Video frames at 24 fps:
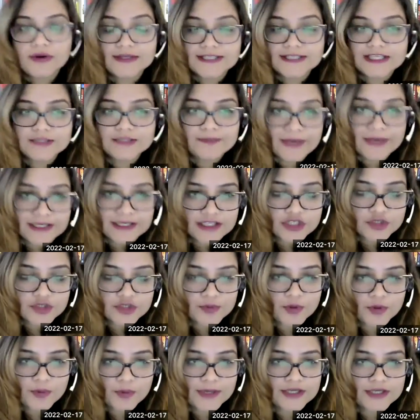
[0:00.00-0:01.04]
is expected to
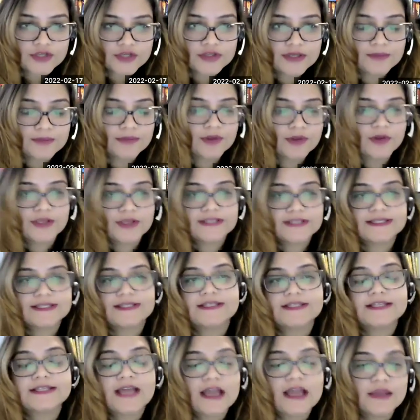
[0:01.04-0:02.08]
provide to the employees at
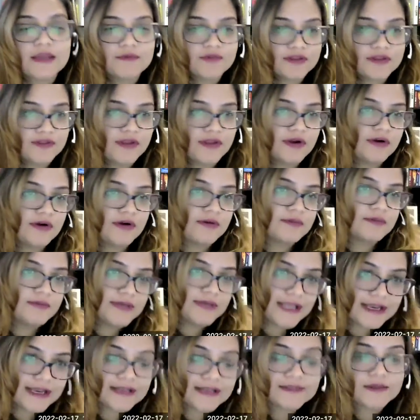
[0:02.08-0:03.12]
the time when they're
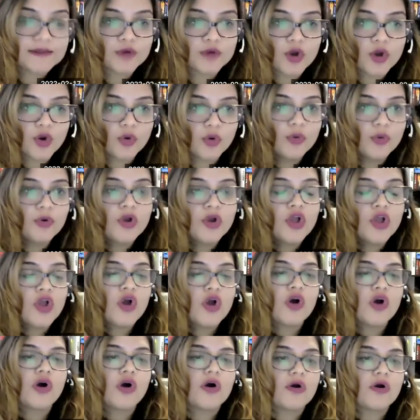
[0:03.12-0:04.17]
letting them go,
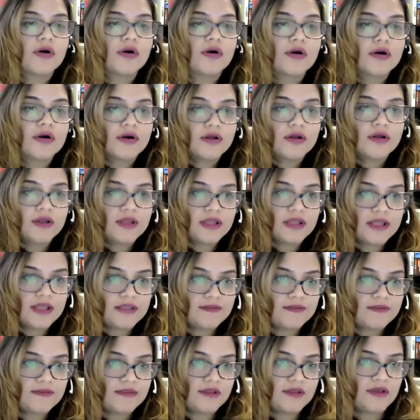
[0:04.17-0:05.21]
or
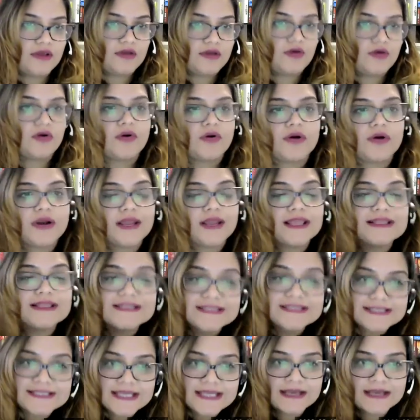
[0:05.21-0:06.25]

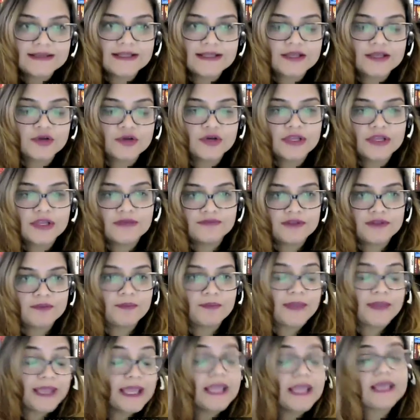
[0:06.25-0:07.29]
instead they could give them
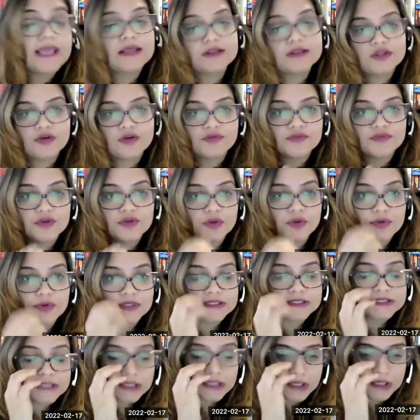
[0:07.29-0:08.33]
pay and layoff
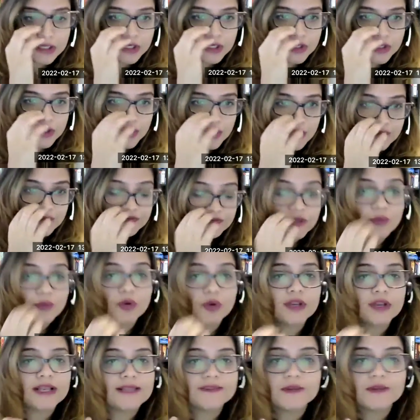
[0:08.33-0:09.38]
notice. If they
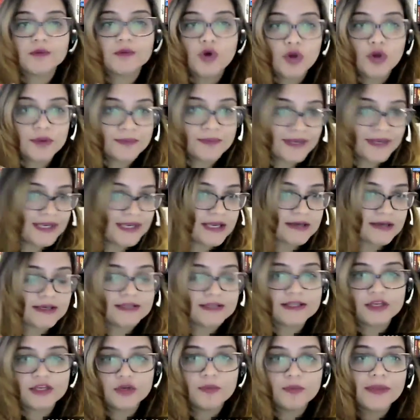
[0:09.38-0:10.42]
want to let them go immediately,
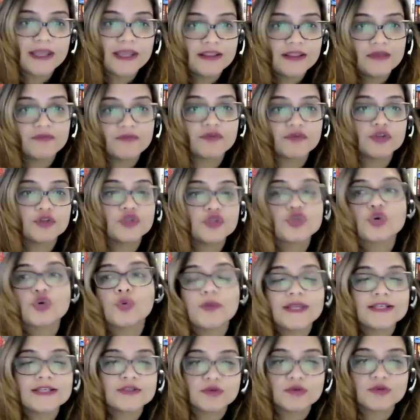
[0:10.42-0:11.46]
then you pay them for the 2
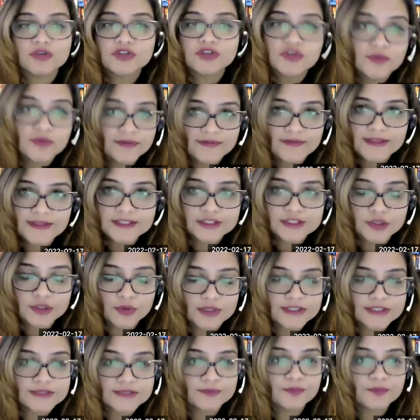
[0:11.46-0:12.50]
weeks or the 3 weeks
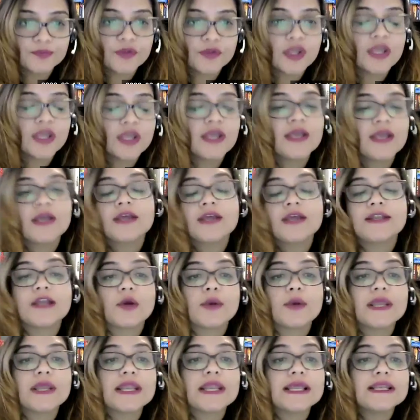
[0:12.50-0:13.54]
notice. Okay.
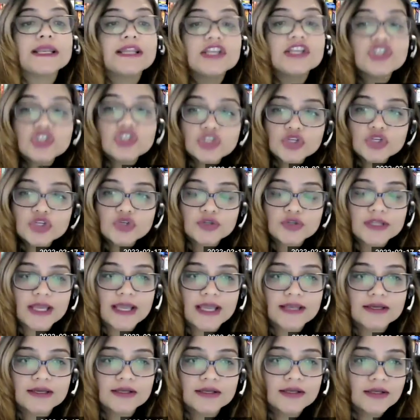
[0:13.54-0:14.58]
Now, in addition to
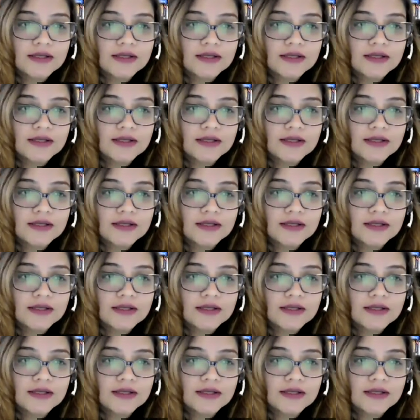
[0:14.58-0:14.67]
that,